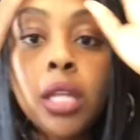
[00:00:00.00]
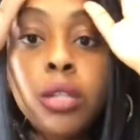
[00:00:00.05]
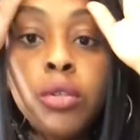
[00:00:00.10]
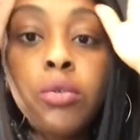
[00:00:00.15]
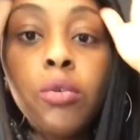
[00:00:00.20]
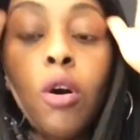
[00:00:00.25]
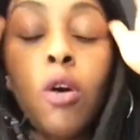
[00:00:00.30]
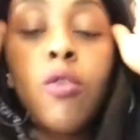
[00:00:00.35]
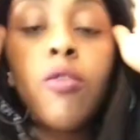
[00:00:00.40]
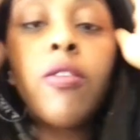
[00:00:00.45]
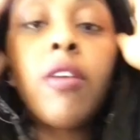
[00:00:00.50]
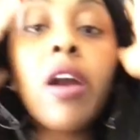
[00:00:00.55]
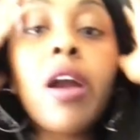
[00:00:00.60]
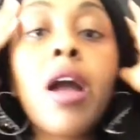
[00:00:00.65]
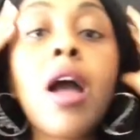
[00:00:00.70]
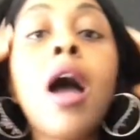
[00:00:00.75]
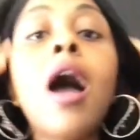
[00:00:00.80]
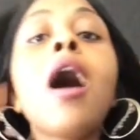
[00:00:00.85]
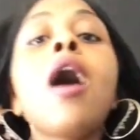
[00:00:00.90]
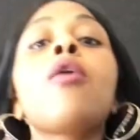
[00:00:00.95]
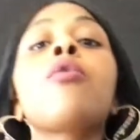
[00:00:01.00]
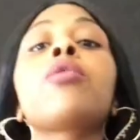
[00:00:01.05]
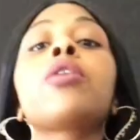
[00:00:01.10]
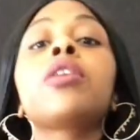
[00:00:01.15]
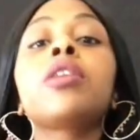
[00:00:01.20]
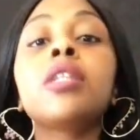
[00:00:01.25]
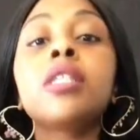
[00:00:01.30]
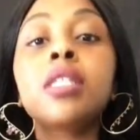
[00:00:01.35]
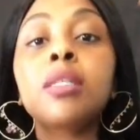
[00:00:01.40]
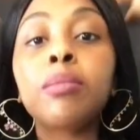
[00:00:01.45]
a little over an
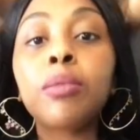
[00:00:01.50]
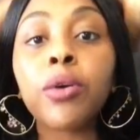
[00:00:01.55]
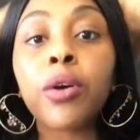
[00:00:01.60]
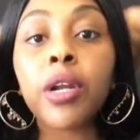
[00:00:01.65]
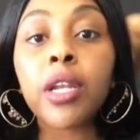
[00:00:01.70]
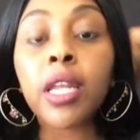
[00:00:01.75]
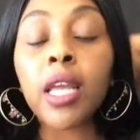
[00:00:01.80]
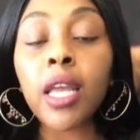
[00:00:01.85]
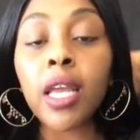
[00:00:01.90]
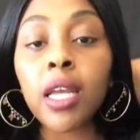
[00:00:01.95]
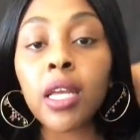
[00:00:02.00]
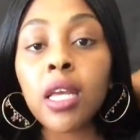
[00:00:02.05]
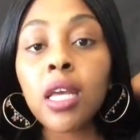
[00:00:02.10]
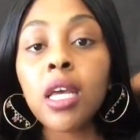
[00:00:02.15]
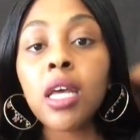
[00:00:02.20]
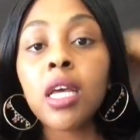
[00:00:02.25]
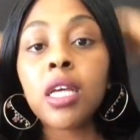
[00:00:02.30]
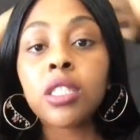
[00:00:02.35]
hour this morning.